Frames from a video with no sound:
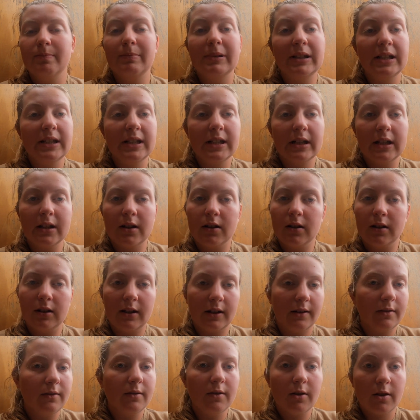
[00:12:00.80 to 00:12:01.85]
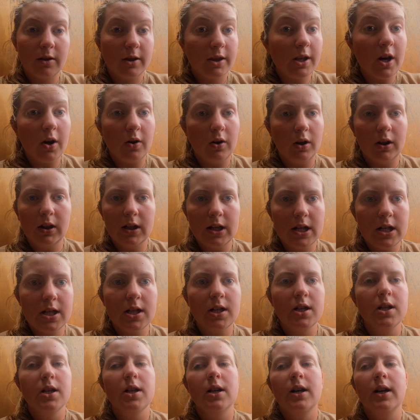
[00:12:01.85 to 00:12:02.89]
bleeding it like thoroughly,
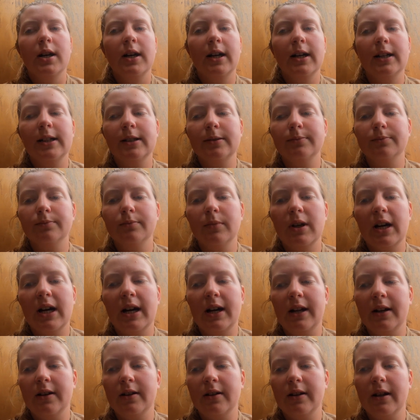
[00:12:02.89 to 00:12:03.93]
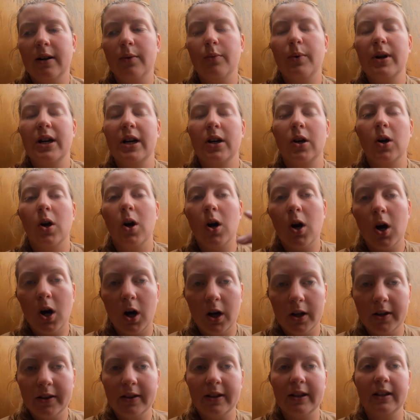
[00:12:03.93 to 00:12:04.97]
and that when it got
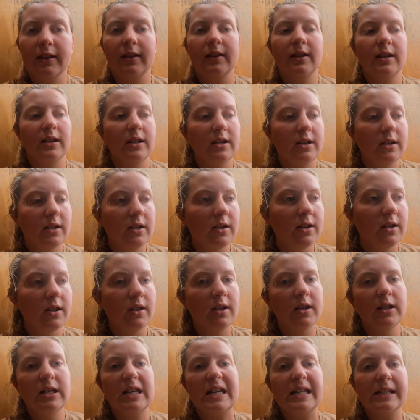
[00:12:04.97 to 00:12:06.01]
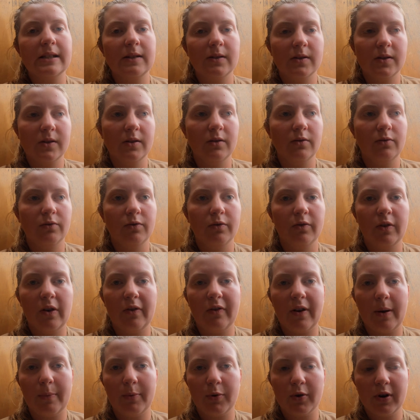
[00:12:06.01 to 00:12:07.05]
hot that the diesel sort of
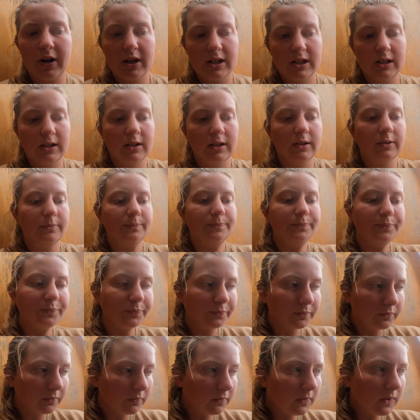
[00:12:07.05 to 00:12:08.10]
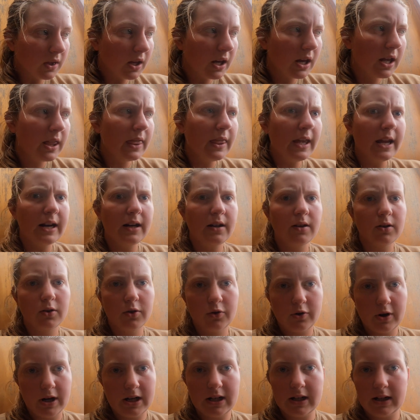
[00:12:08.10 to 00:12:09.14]
evaporated and then
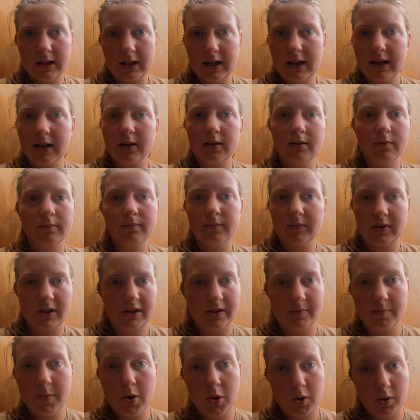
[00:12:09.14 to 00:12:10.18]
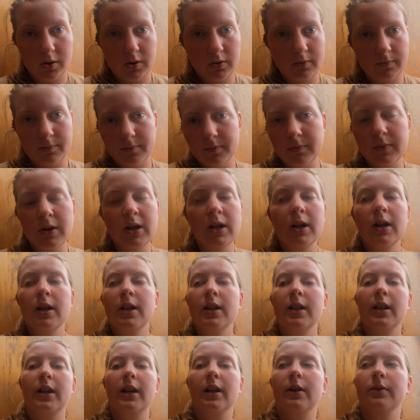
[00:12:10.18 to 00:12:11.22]
created like the smoke
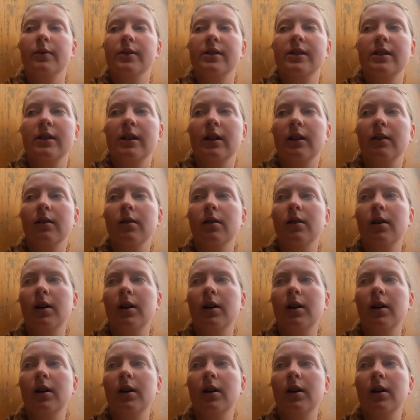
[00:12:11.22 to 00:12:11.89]
that I was seeing.